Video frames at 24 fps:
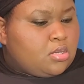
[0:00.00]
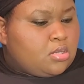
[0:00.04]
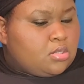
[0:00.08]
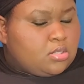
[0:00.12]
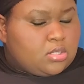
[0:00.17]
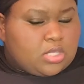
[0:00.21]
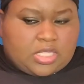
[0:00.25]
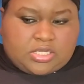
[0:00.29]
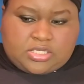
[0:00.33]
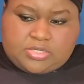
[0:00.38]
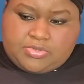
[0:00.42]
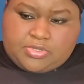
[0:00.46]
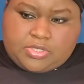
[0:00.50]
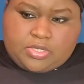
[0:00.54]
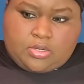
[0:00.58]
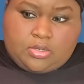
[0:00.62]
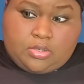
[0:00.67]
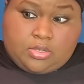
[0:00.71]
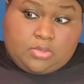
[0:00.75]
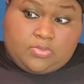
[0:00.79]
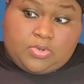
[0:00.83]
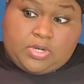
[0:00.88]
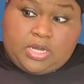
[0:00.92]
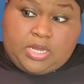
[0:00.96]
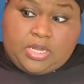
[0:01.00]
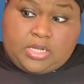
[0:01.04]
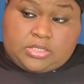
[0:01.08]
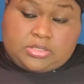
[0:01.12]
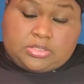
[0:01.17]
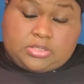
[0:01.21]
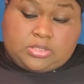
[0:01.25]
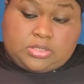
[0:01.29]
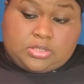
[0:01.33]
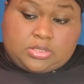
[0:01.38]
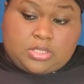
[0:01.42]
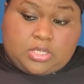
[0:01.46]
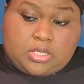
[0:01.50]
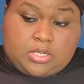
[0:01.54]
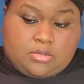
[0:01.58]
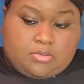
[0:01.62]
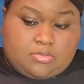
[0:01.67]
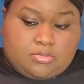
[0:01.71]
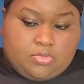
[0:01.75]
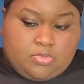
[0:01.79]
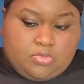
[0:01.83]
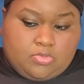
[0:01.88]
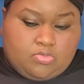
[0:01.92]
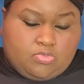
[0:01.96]
That's the only one I actually looked up
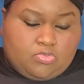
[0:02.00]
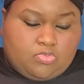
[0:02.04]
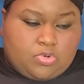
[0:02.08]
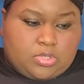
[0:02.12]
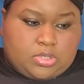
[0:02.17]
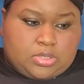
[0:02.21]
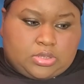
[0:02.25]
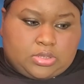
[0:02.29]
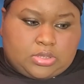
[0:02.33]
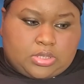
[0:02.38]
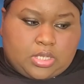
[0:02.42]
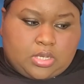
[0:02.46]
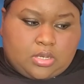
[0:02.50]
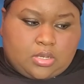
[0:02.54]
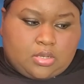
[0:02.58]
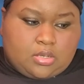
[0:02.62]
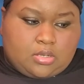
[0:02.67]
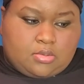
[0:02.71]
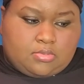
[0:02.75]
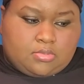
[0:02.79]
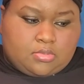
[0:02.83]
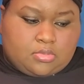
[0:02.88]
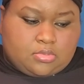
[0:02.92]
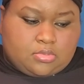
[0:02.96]
one time.